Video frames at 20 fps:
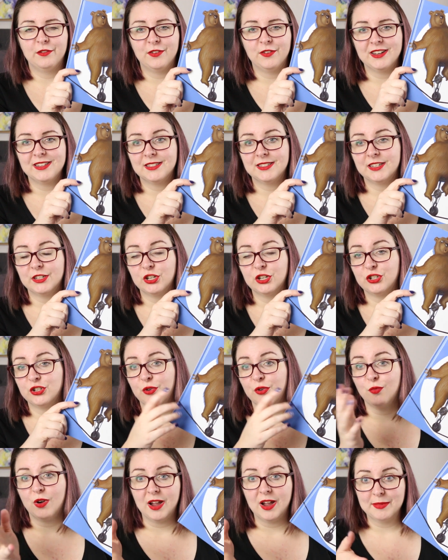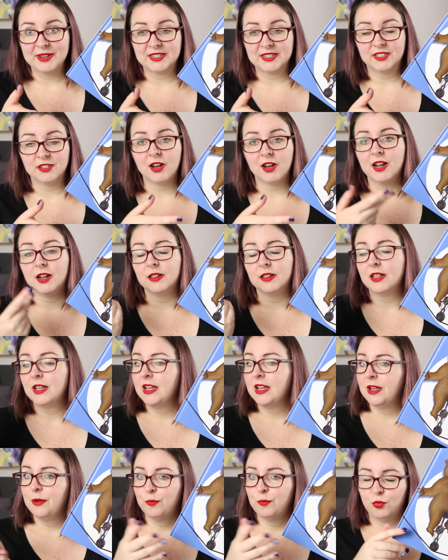fun signature rhyming style
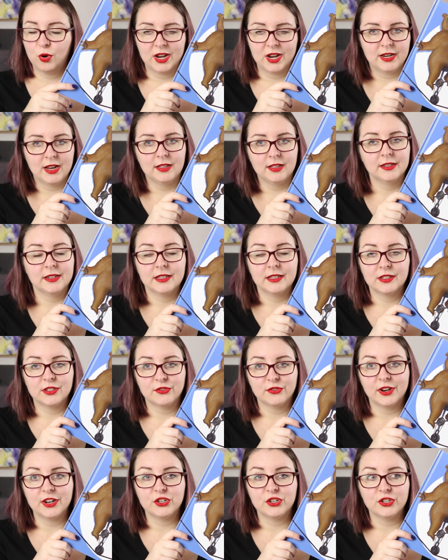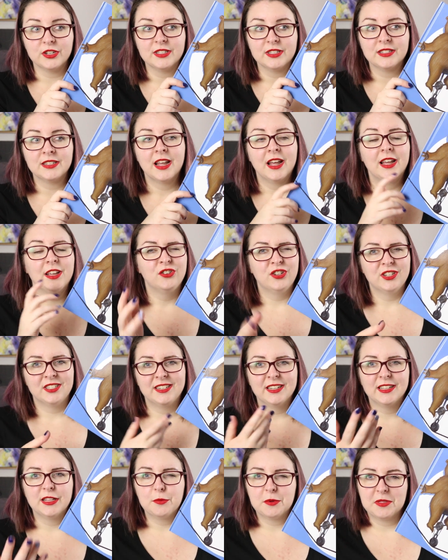bright colored illustrations, just
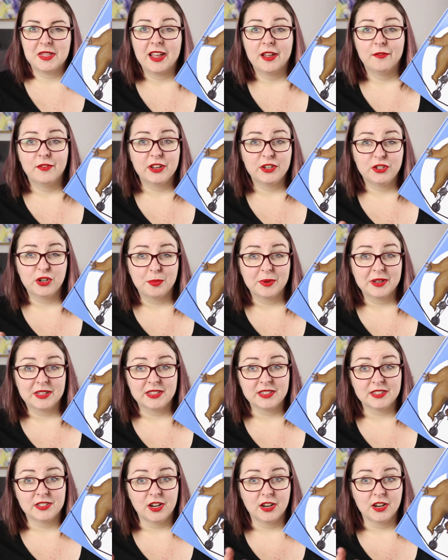dealing with a heavier topic this